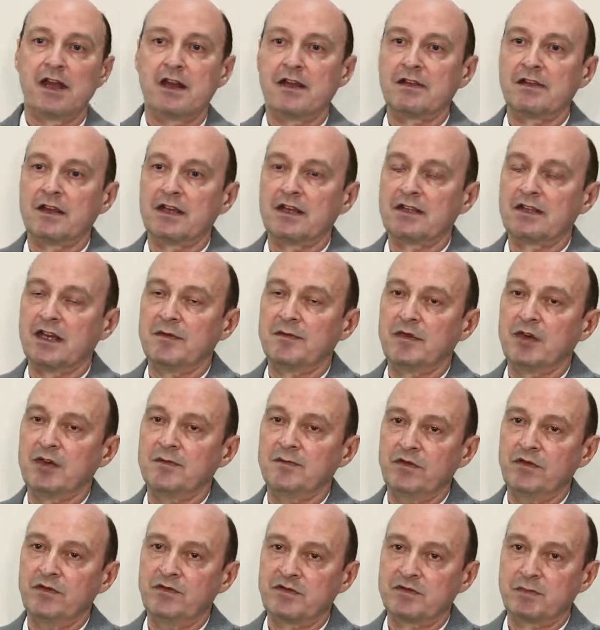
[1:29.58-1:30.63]
the tibia
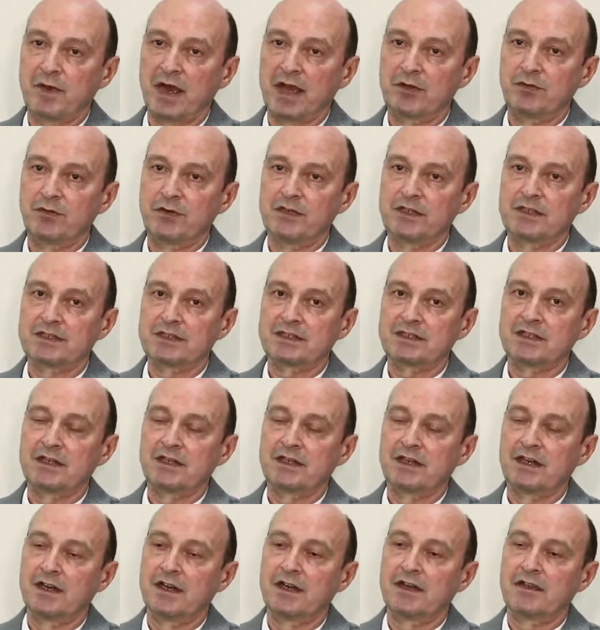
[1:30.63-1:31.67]
moves backwards,
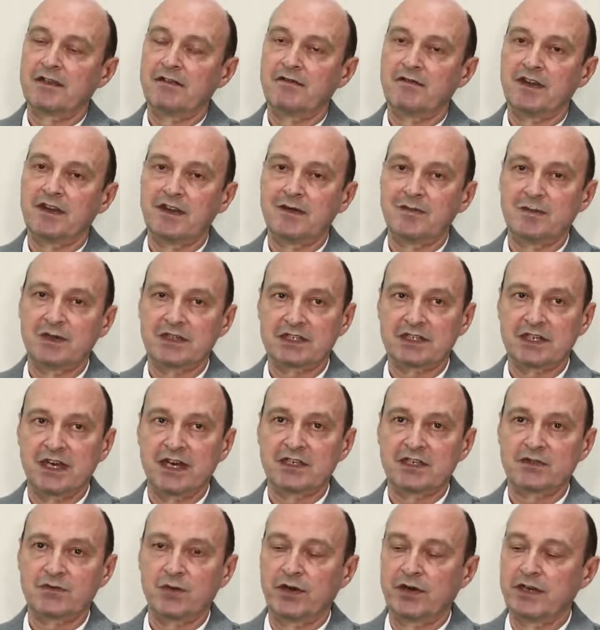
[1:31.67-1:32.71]
the femur
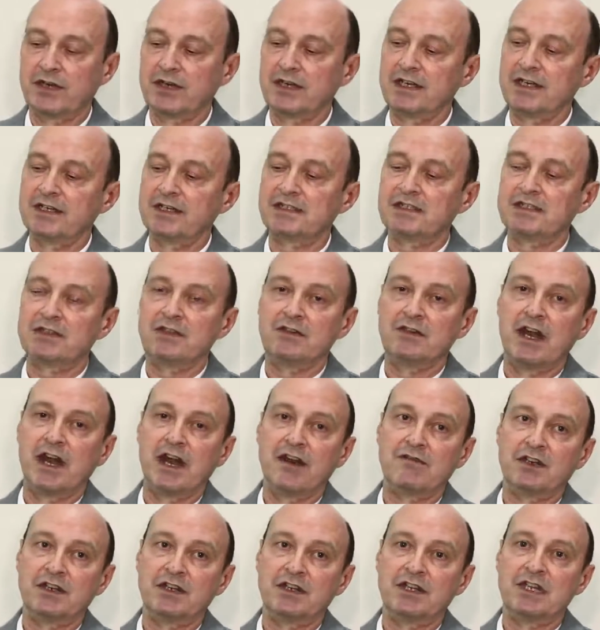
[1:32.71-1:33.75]
stays where it is, you
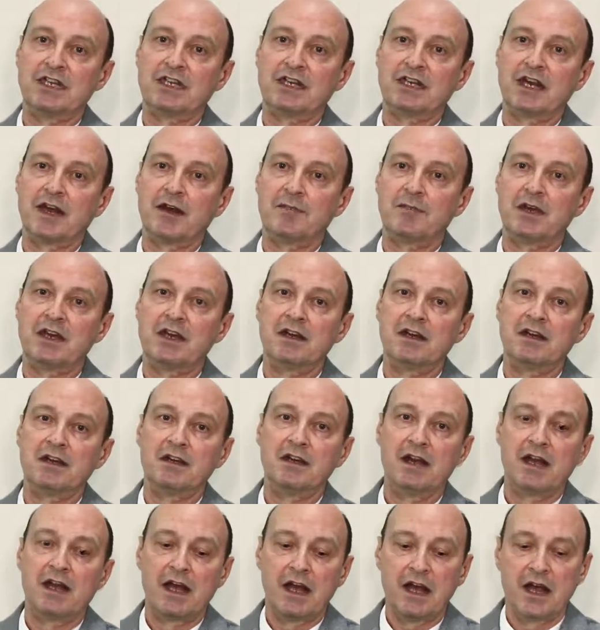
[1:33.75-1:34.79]
have your kneecap here.
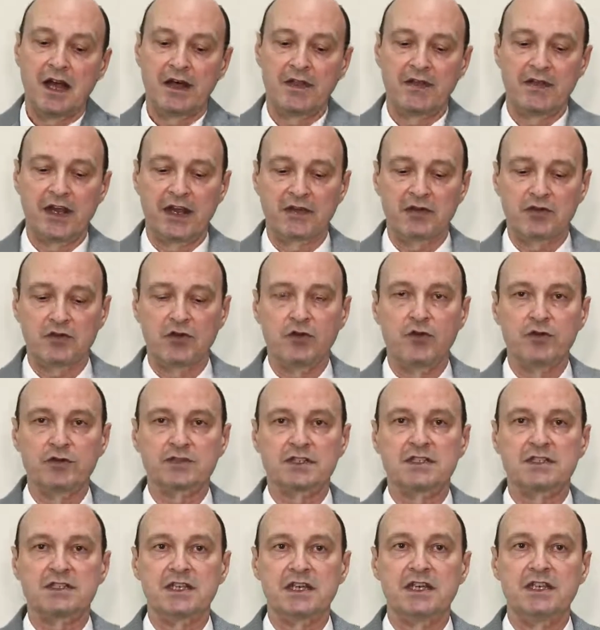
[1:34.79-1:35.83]
That
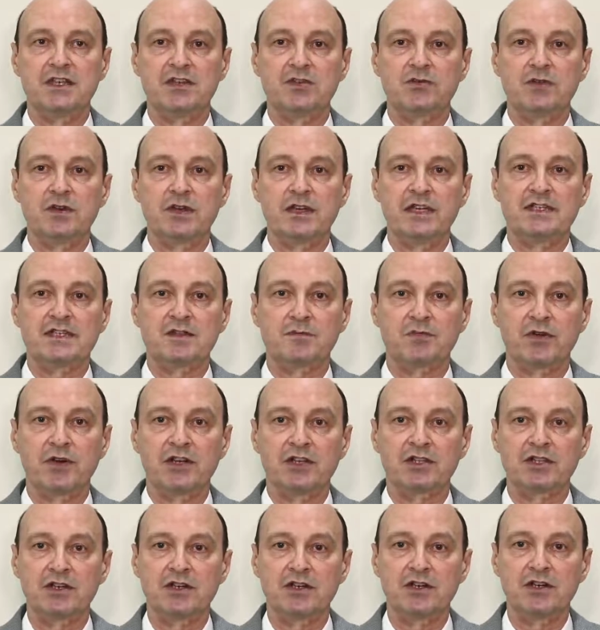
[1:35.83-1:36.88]
causes increased
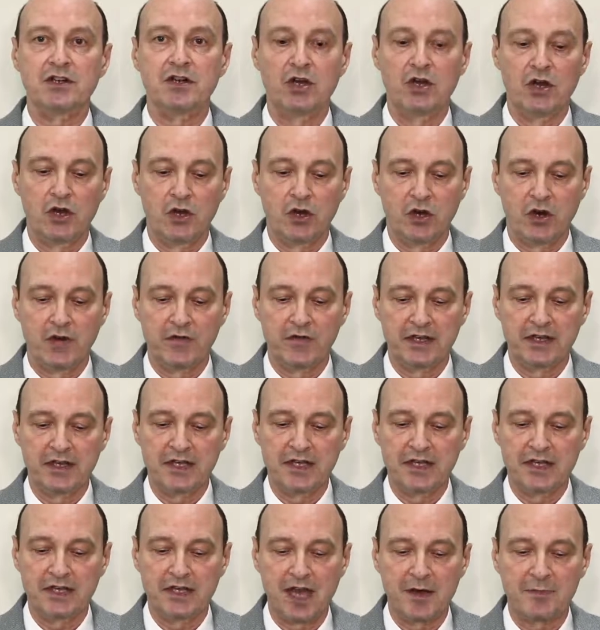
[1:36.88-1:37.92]
pressure on the
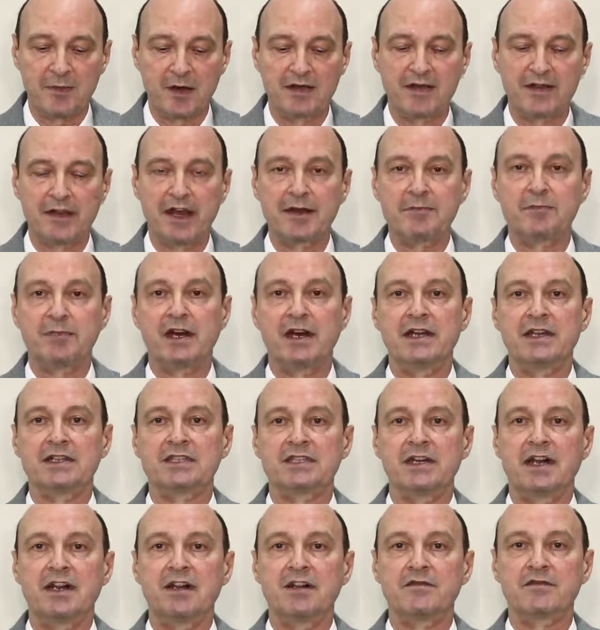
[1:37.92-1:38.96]
kneecap, and that by
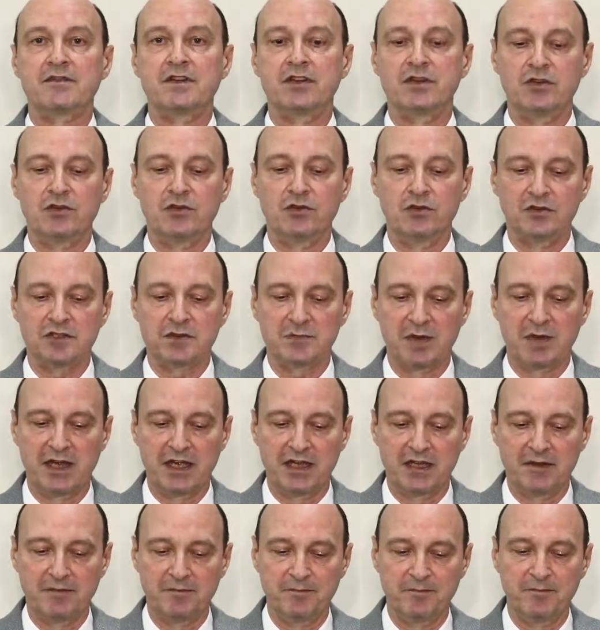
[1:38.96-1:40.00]
itself can cause
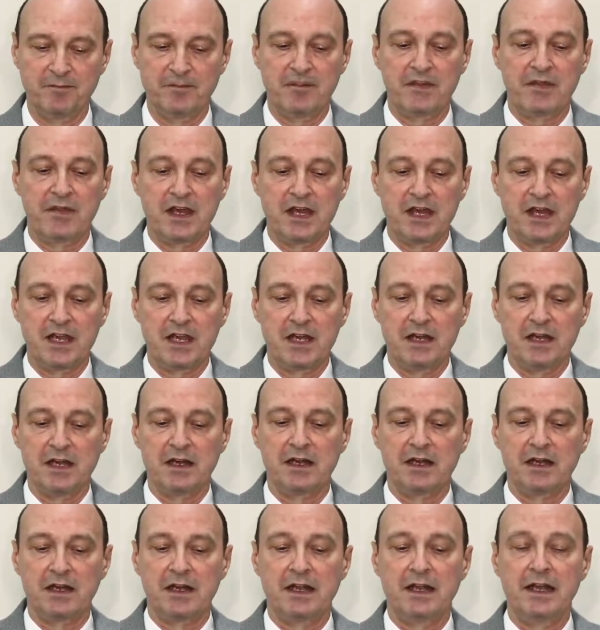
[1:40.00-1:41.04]
pain. The
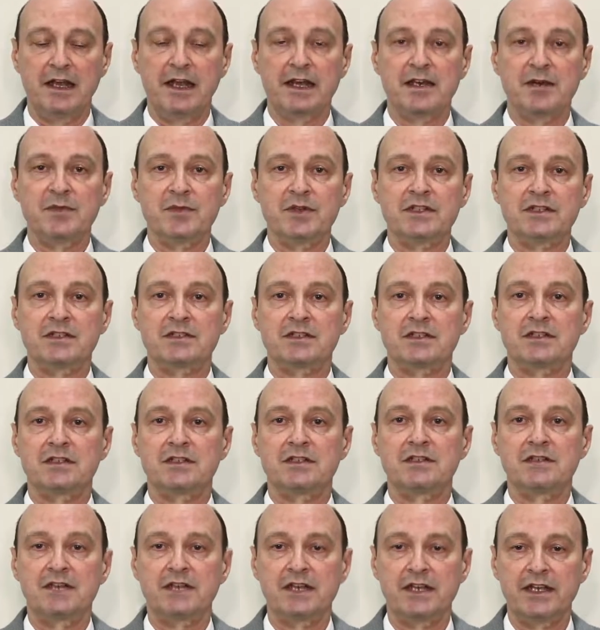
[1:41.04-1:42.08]
ligament
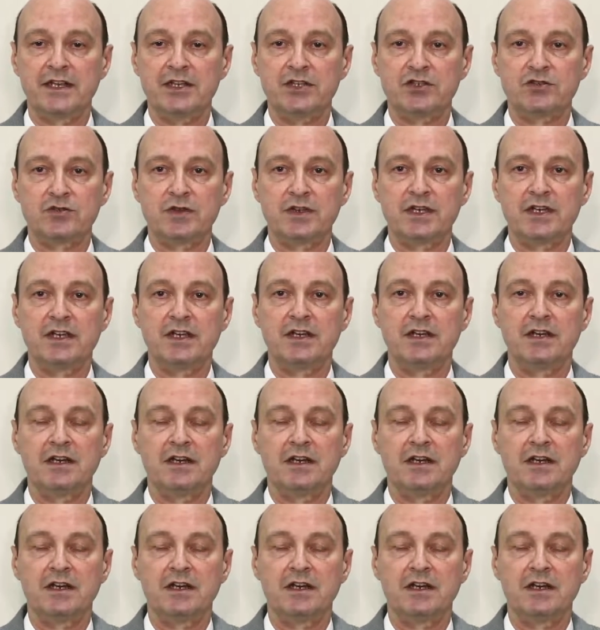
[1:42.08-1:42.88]
injury